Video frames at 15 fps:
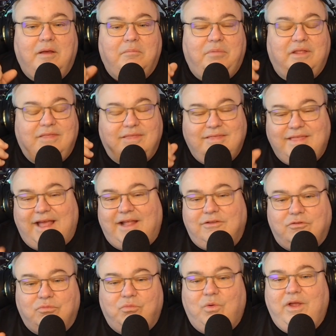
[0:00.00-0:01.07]
but
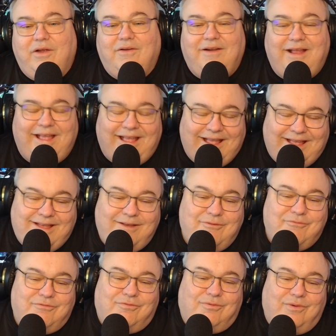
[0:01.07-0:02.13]
that's where
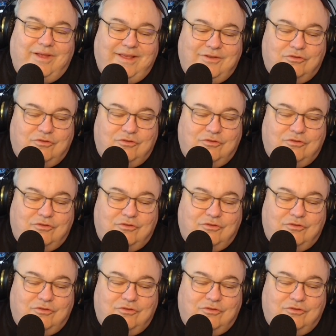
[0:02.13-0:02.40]
every